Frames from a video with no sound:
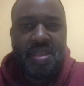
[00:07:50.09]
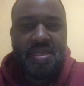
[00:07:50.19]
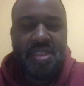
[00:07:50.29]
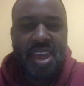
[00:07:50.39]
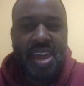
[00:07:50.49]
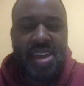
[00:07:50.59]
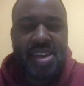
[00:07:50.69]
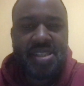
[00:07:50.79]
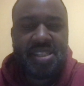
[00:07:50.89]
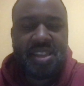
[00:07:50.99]
They
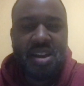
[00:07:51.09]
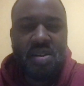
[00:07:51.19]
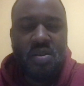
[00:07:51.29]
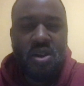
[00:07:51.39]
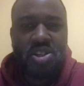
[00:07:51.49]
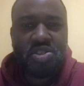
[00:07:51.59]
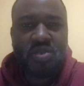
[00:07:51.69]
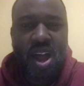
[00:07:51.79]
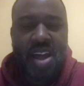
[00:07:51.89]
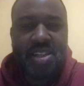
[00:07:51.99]
get stuck on
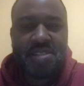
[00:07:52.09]
trying